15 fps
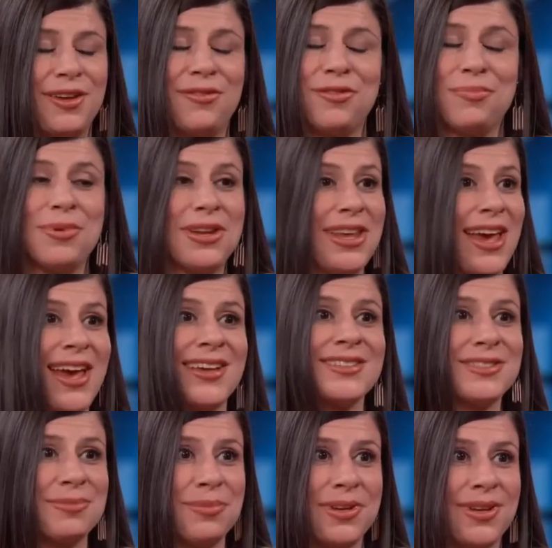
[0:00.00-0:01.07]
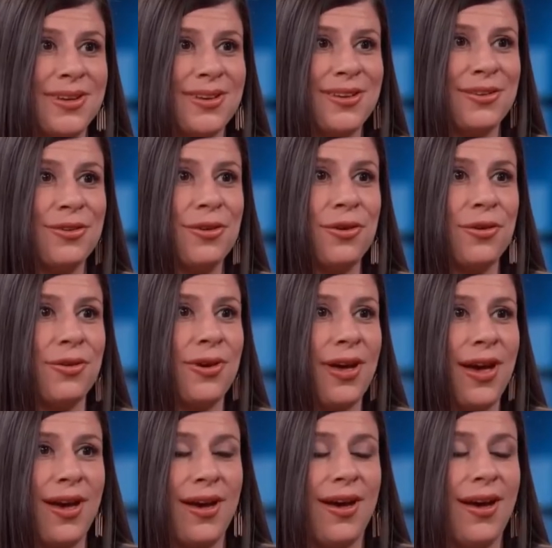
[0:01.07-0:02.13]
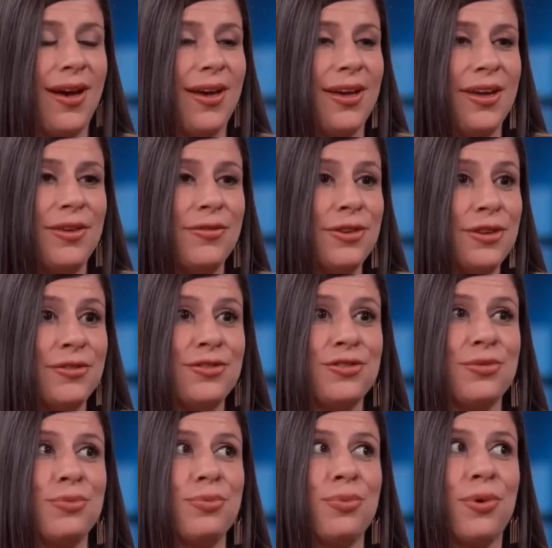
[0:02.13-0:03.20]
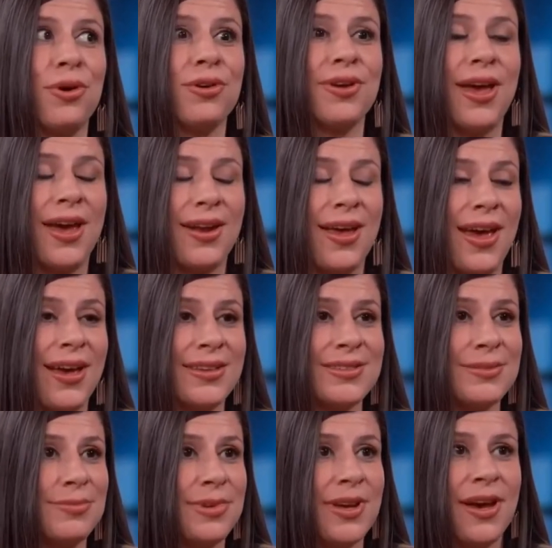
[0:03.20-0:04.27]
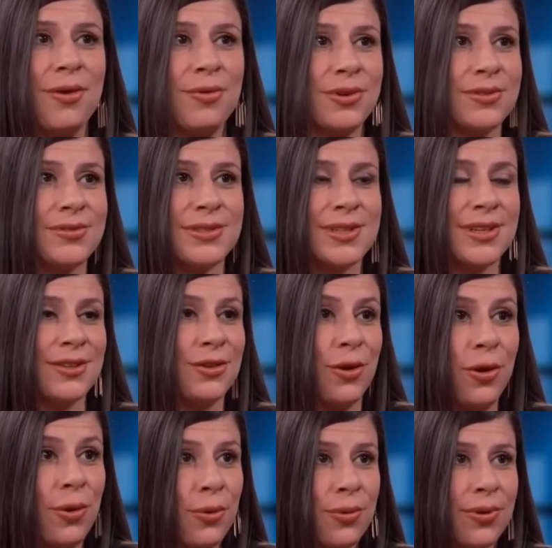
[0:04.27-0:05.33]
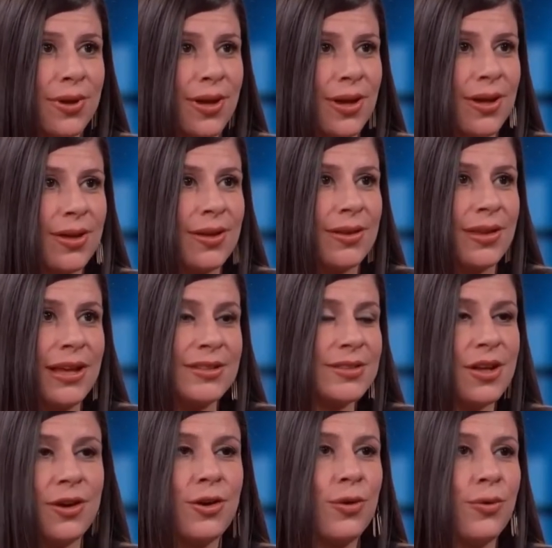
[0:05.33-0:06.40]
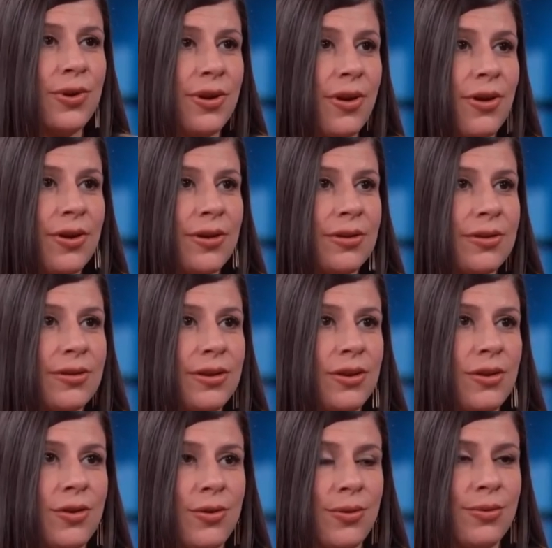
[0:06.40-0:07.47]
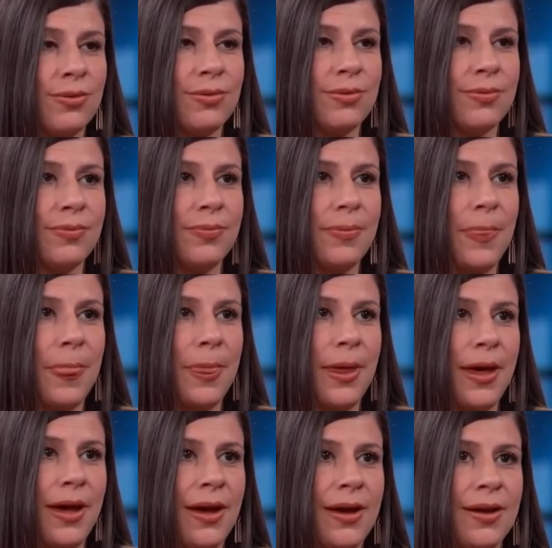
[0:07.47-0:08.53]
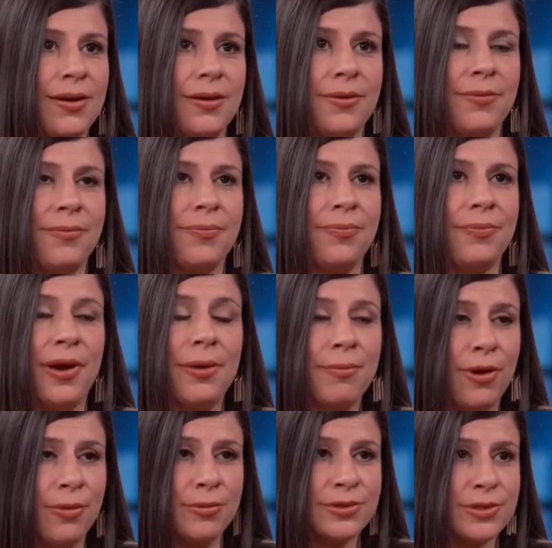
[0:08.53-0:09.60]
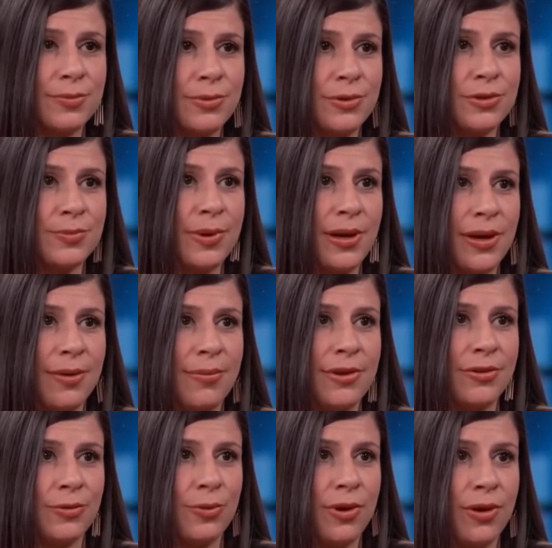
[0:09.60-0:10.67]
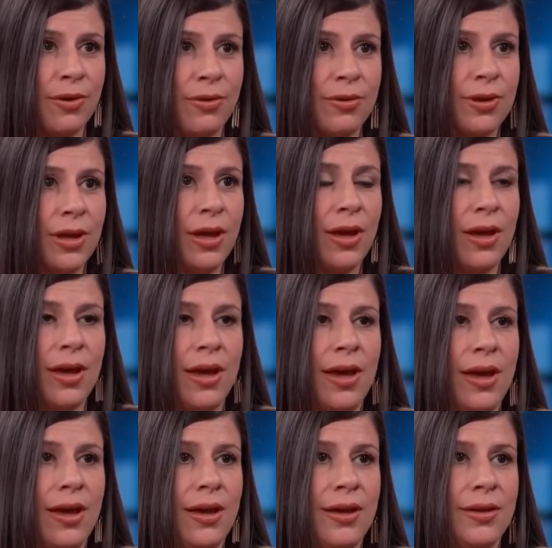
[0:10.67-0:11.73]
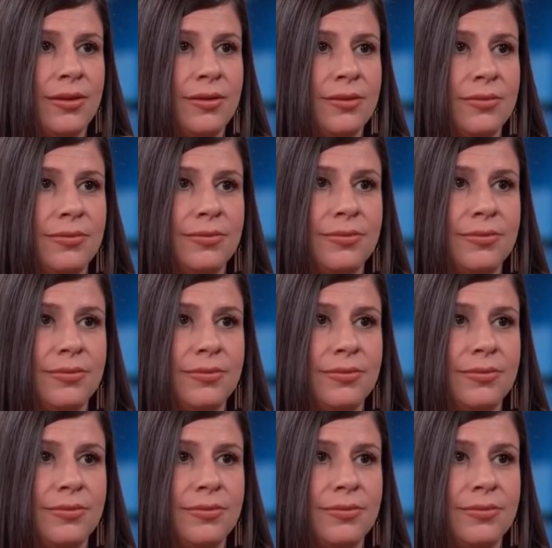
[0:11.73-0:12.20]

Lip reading: everybody asked me, you know, even if she were to have asked me, I would have said no. That's not going on, you know. My mom was abused by him as well. And,